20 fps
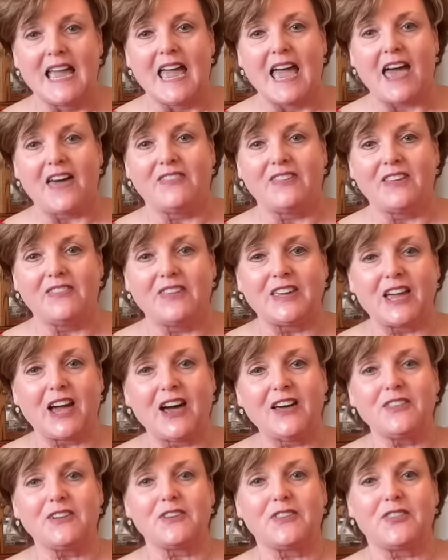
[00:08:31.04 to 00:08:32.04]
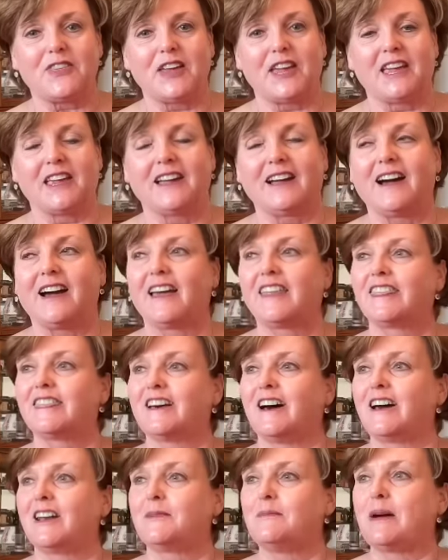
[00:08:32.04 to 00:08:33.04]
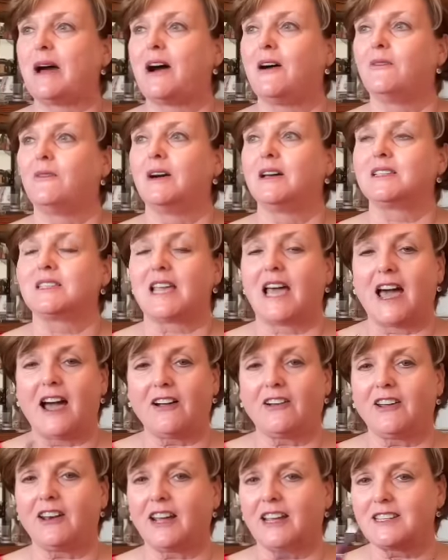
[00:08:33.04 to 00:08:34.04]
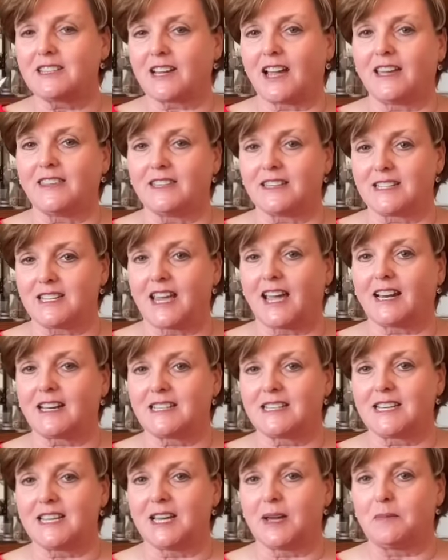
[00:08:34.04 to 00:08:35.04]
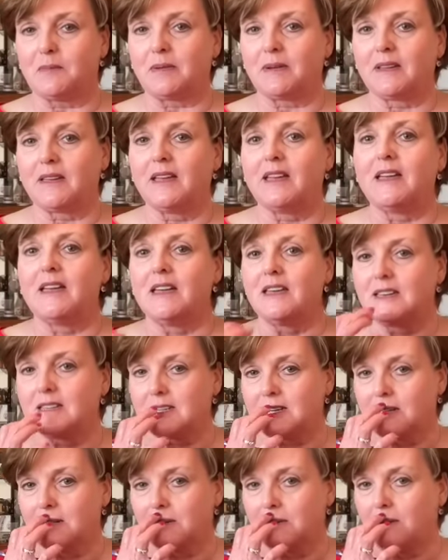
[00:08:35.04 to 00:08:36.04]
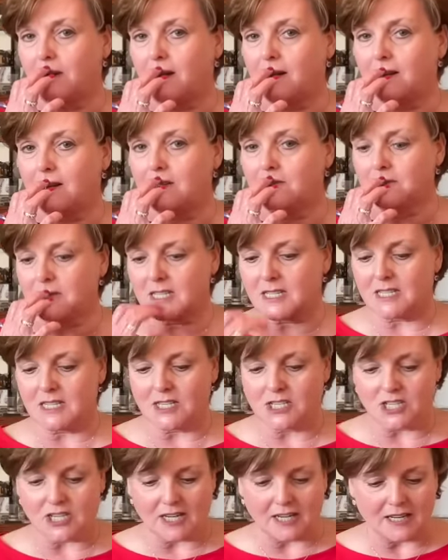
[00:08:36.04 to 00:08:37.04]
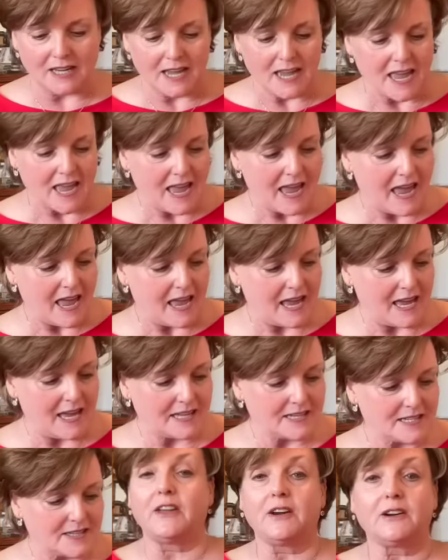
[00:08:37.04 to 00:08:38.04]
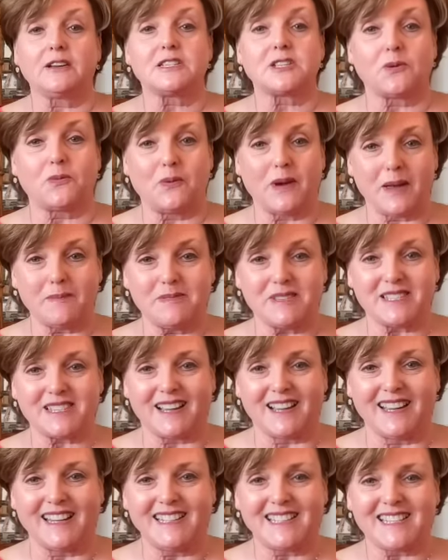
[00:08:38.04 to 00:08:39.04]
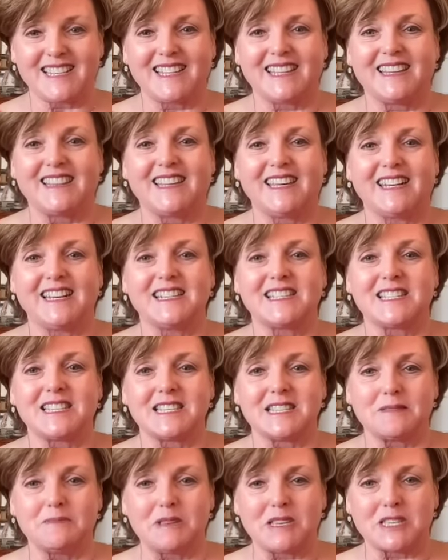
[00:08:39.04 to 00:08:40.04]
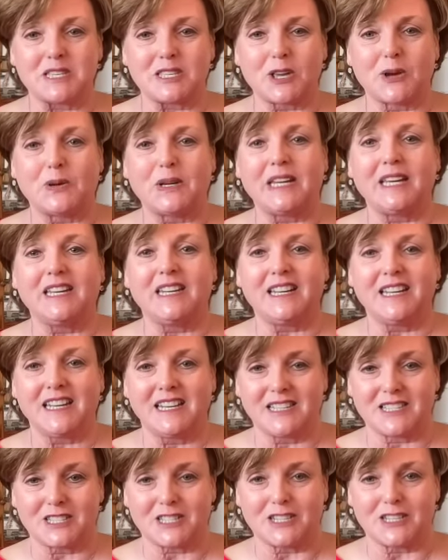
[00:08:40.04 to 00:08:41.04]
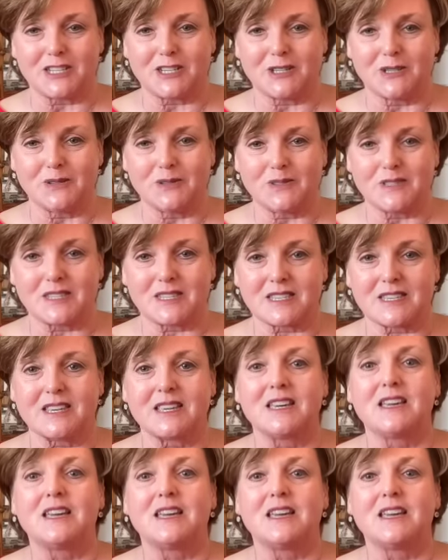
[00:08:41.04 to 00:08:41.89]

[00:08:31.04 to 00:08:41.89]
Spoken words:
And then the other thing I thought about was, how could I tie the tech tip to our own stitching? And there is a website that is the Smithsonian Institute's